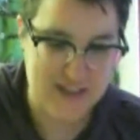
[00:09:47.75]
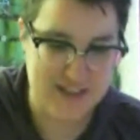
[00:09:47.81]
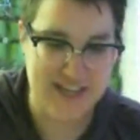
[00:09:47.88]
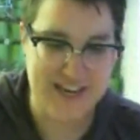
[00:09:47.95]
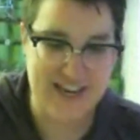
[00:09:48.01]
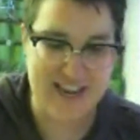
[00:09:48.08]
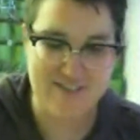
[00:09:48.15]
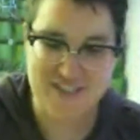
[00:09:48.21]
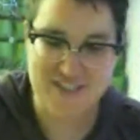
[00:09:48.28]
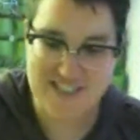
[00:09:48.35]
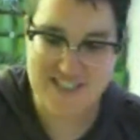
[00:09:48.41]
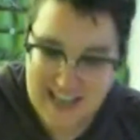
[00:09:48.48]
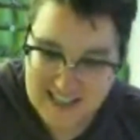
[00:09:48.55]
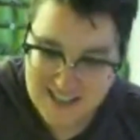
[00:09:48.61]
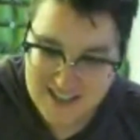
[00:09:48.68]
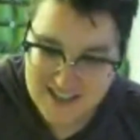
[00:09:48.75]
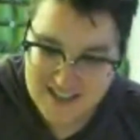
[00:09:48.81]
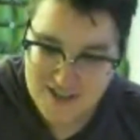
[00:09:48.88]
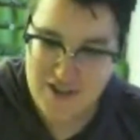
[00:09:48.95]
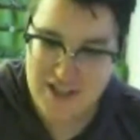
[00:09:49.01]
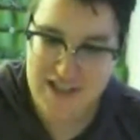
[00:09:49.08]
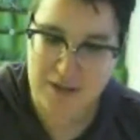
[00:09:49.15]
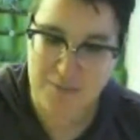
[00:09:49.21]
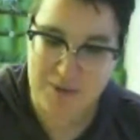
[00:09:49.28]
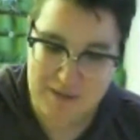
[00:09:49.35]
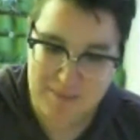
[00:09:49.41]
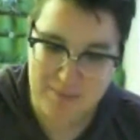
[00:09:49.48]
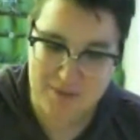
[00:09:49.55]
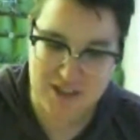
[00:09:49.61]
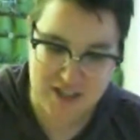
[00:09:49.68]
They gave sense so that the
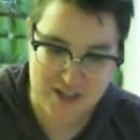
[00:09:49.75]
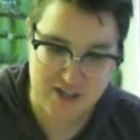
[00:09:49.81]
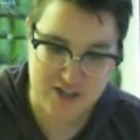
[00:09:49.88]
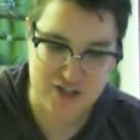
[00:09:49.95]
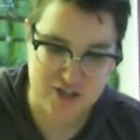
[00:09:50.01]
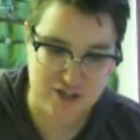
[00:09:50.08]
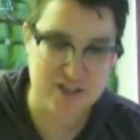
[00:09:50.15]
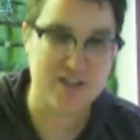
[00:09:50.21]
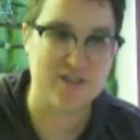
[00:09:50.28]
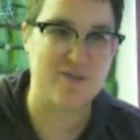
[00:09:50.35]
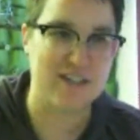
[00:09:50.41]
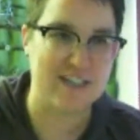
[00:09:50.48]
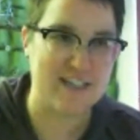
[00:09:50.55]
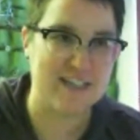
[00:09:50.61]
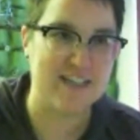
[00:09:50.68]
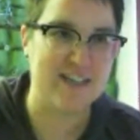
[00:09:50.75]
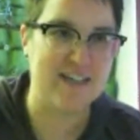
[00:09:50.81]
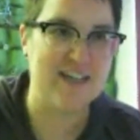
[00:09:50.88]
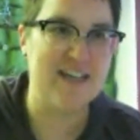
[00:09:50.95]
people understood the reading.